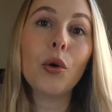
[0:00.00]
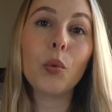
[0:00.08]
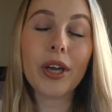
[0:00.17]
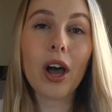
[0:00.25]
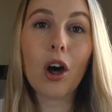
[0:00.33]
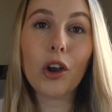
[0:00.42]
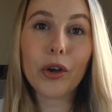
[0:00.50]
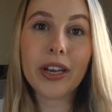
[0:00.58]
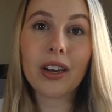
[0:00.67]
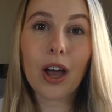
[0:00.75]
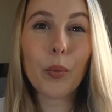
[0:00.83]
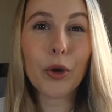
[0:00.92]
We are
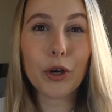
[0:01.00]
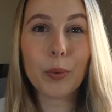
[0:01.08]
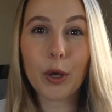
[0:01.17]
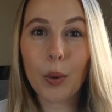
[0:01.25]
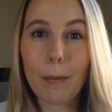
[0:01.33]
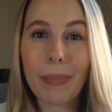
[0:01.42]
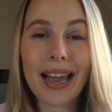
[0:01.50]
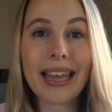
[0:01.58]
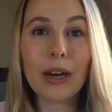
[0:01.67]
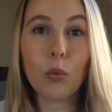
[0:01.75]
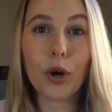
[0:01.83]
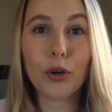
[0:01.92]
looking like we're going to be going back
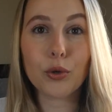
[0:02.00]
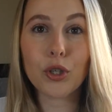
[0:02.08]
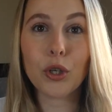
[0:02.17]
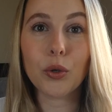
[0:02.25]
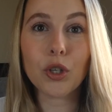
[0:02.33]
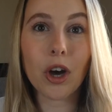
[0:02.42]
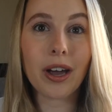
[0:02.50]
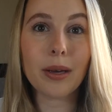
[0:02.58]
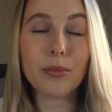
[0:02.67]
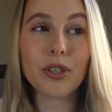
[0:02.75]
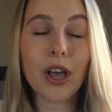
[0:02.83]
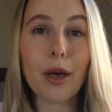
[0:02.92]
in one or two
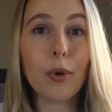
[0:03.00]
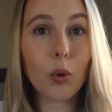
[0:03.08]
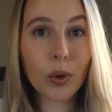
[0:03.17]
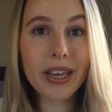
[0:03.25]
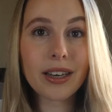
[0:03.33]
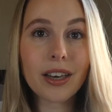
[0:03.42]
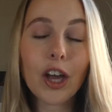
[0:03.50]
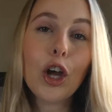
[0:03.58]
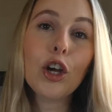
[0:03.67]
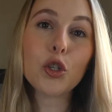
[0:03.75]
times a week.